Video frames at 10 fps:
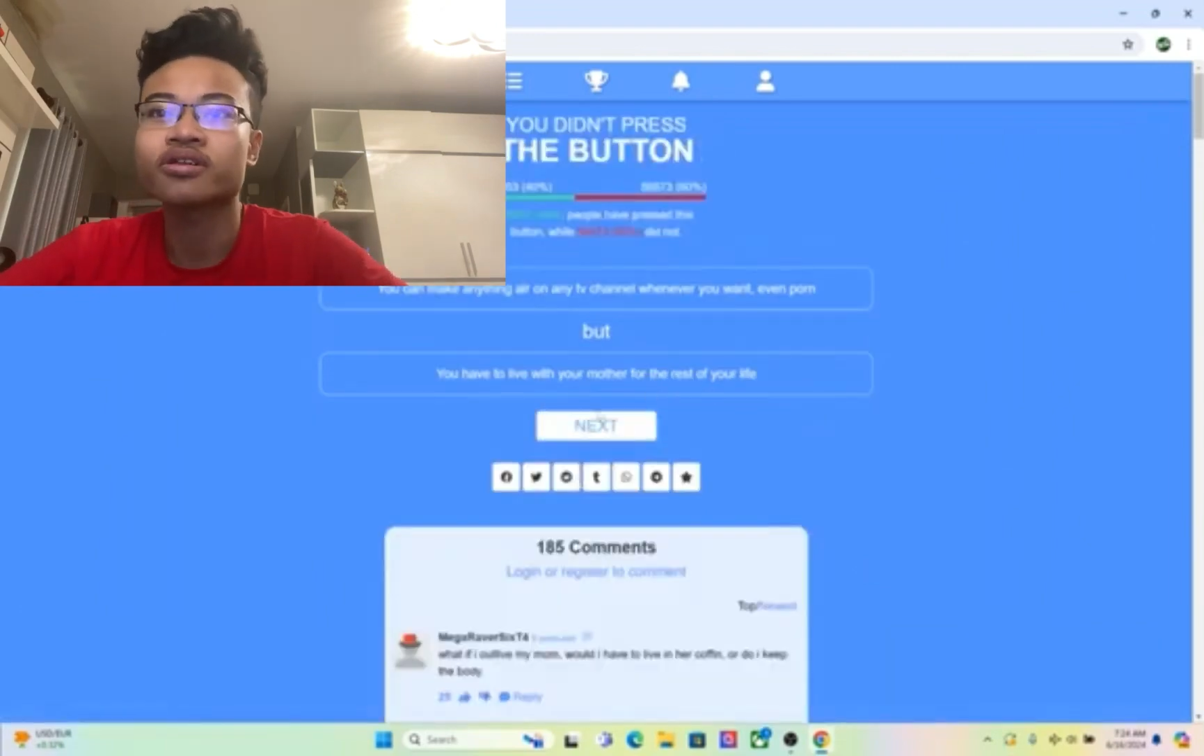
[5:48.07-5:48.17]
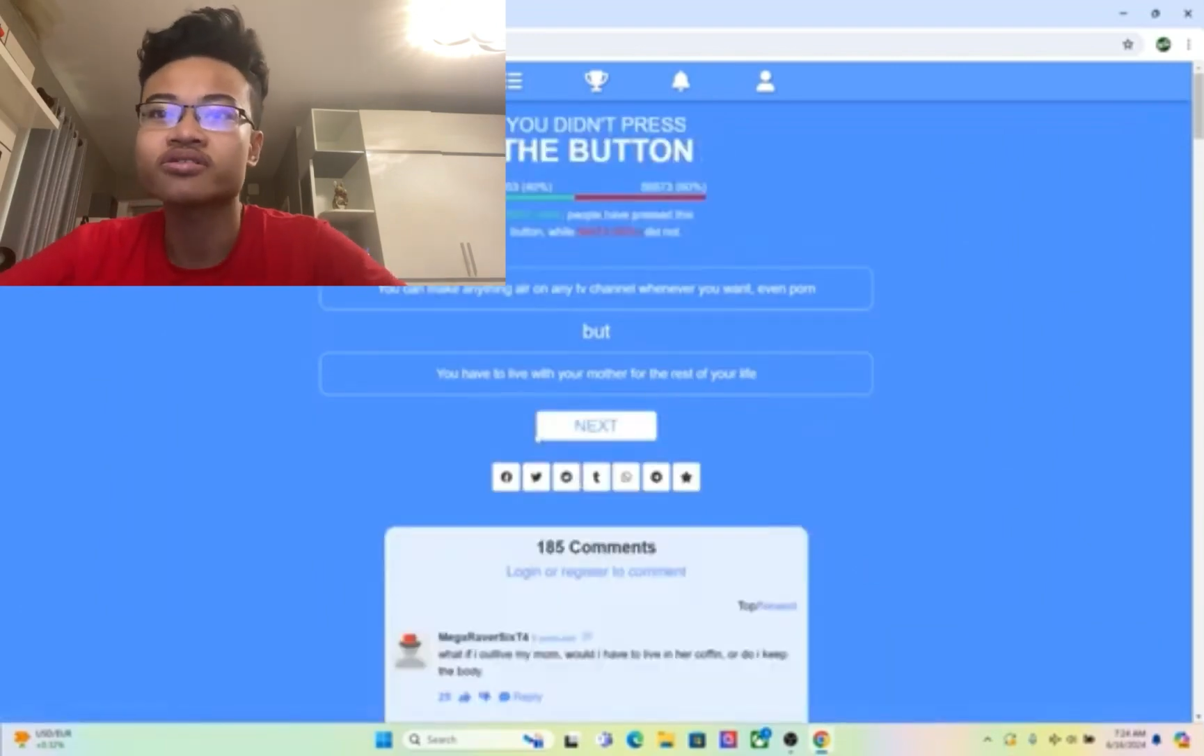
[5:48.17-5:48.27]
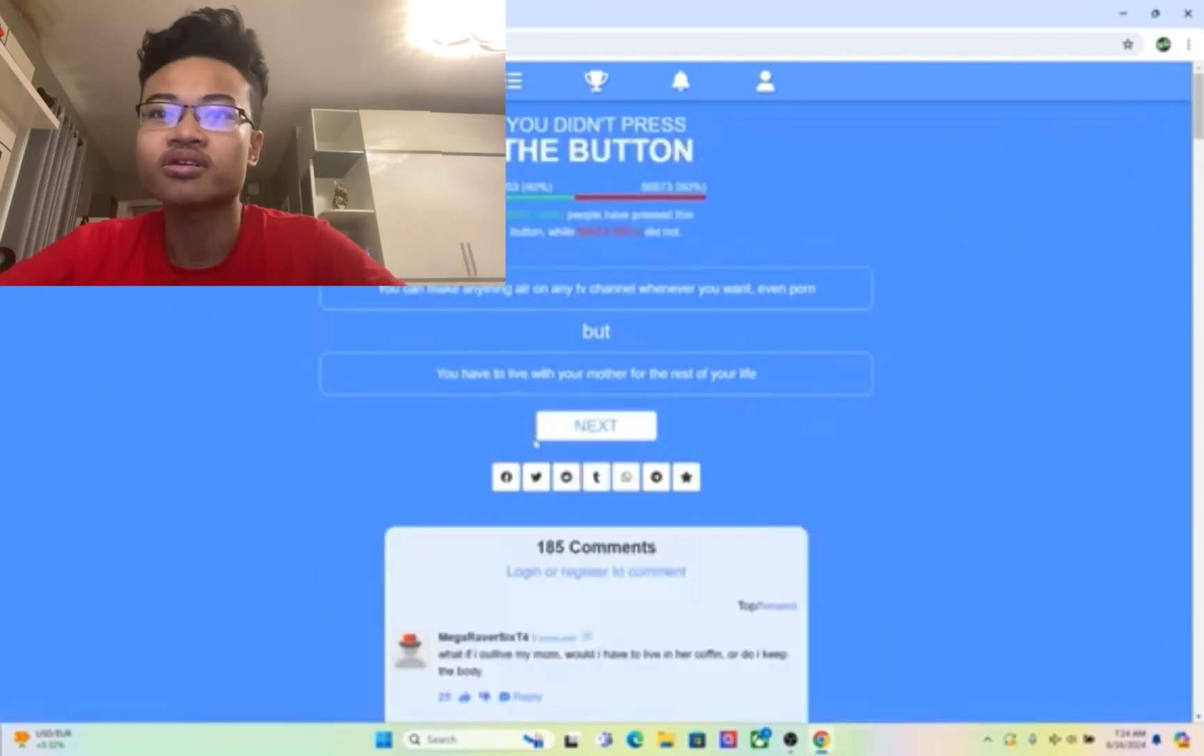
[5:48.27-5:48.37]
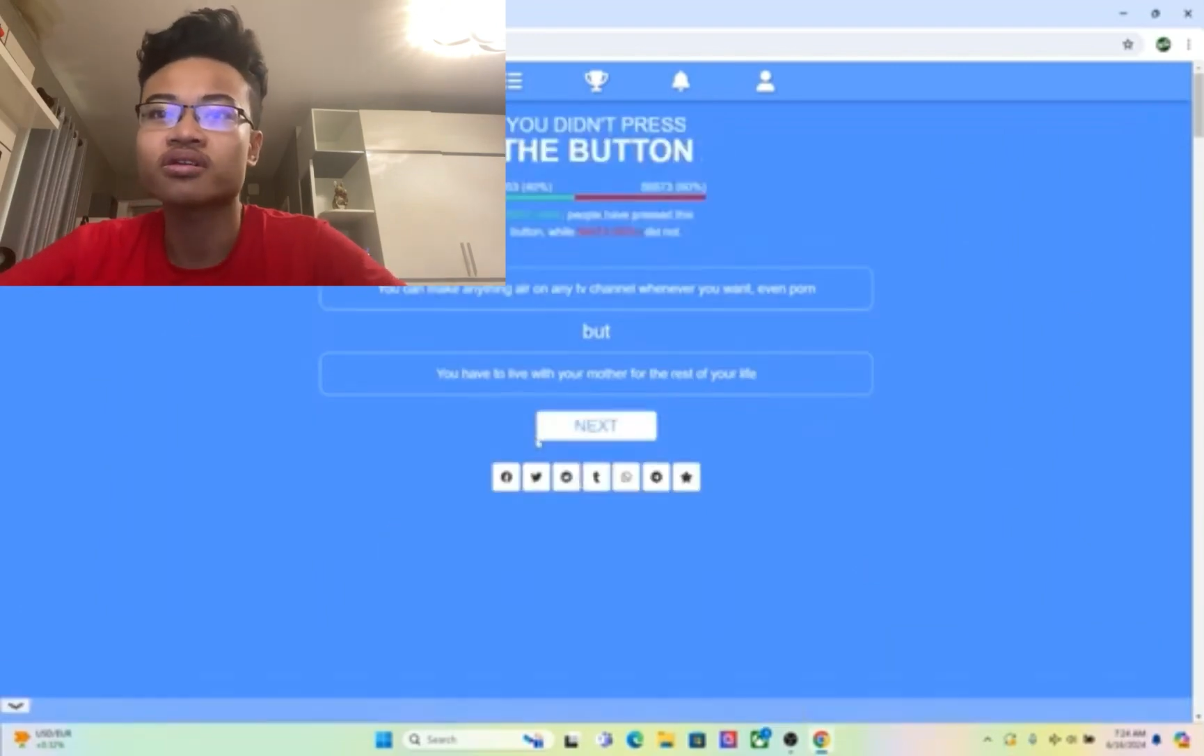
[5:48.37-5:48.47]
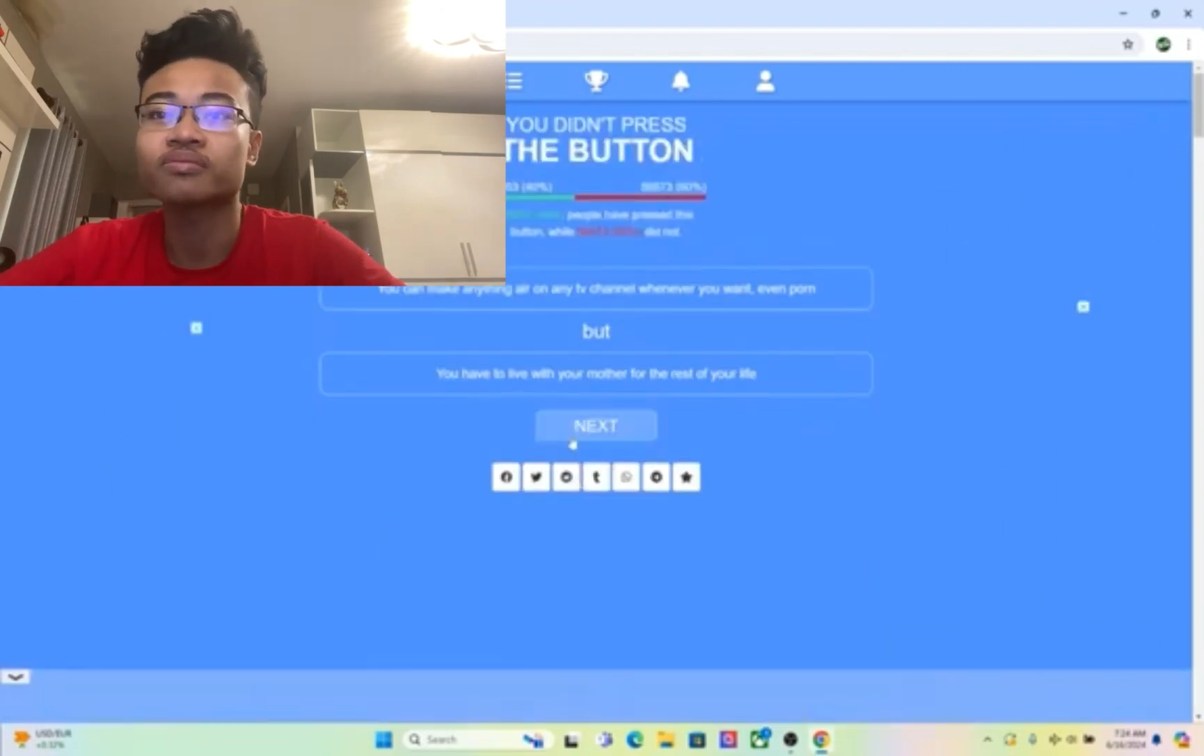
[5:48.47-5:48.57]
so
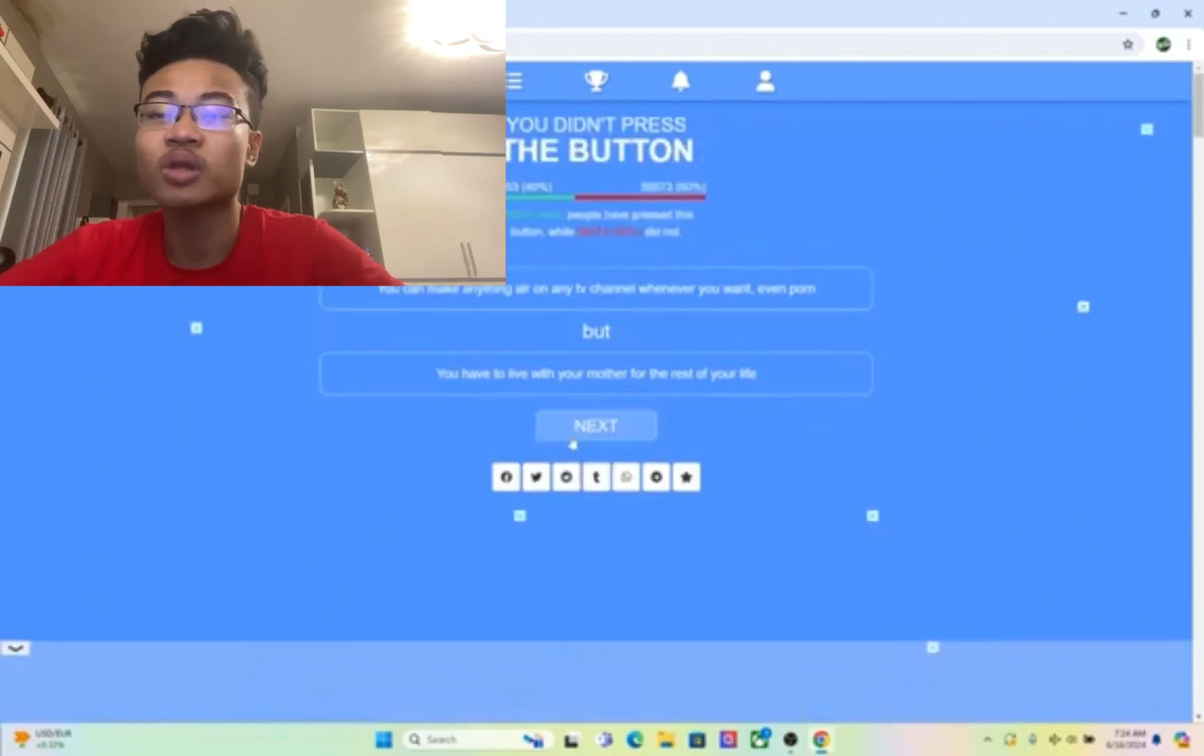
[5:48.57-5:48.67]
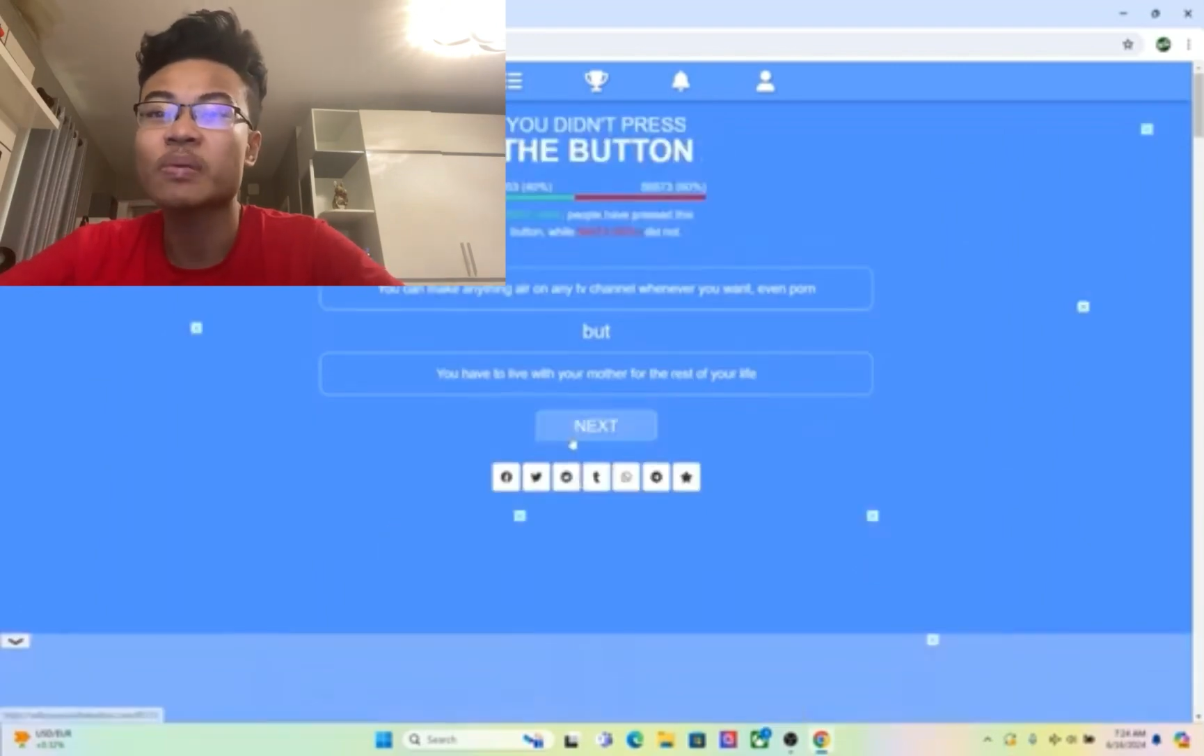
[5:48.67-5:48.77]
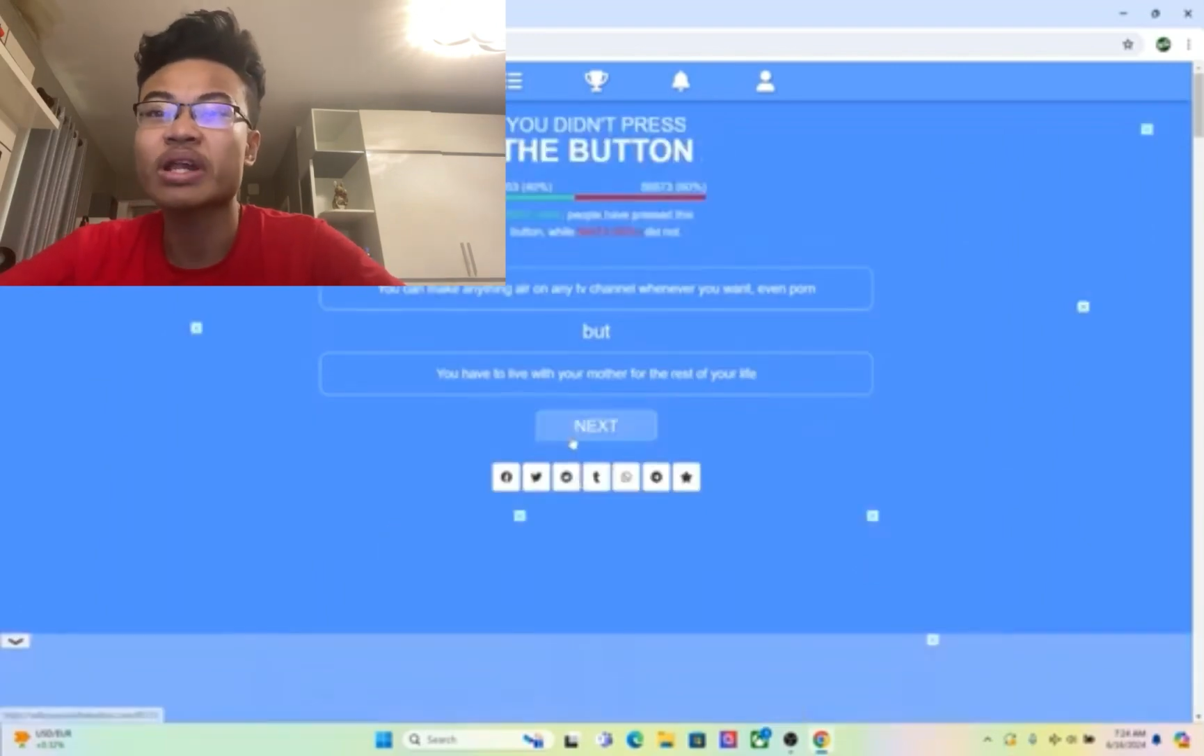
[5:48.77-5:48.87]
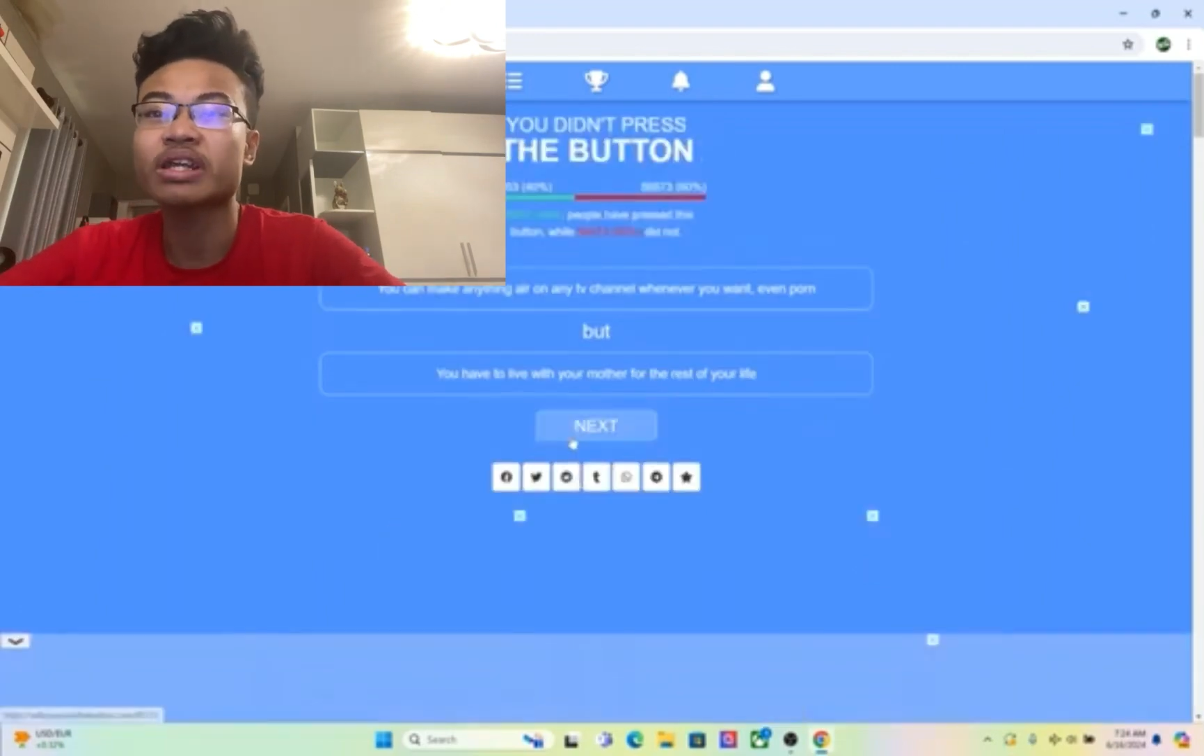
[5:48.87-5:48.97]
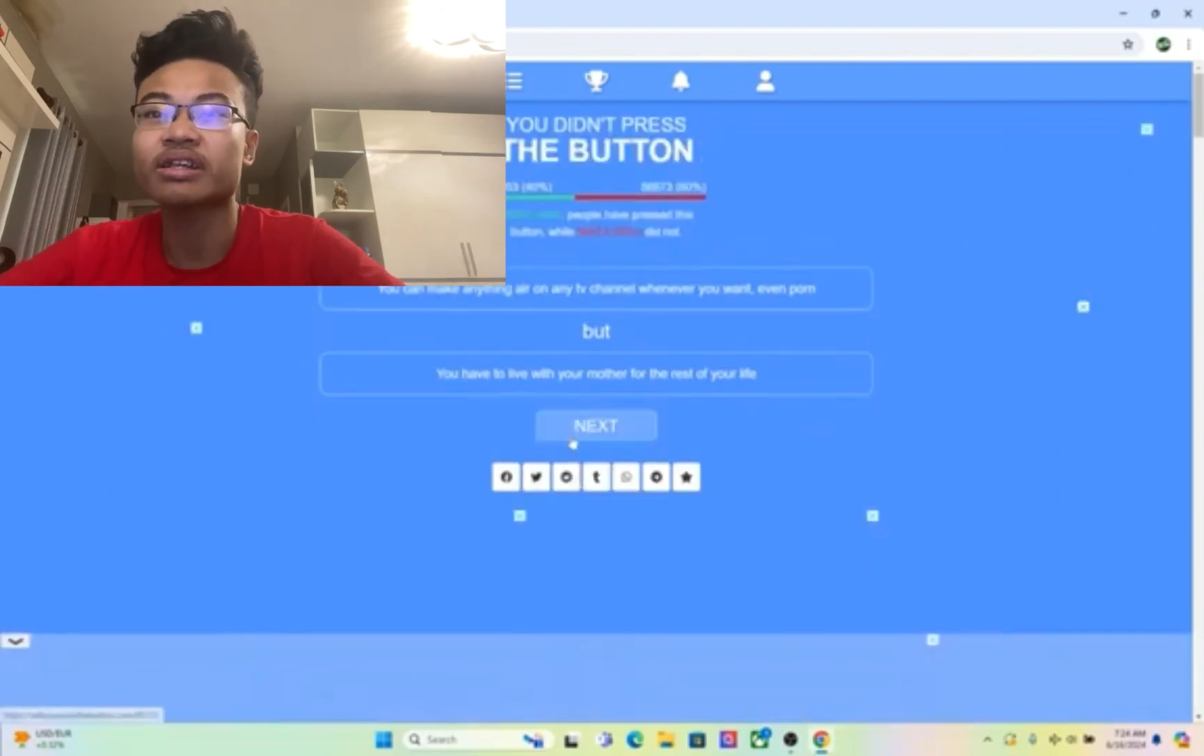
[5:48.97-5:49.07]
no
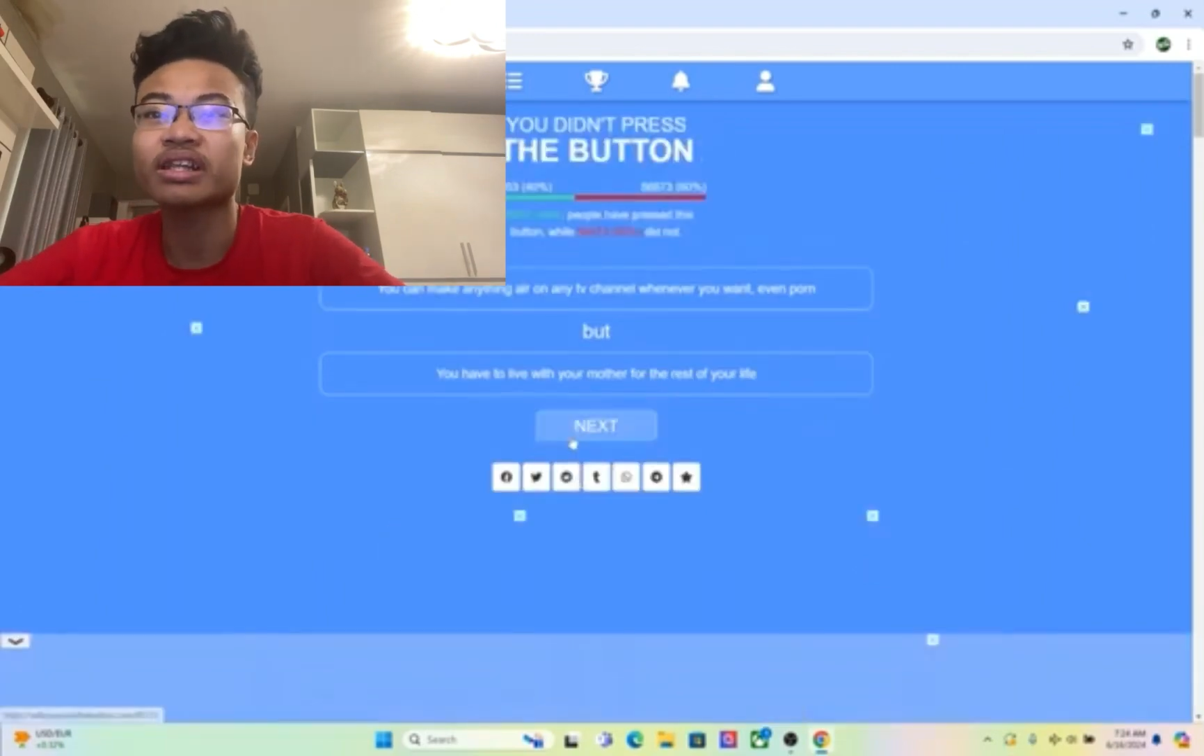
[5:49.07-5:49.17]
bad that.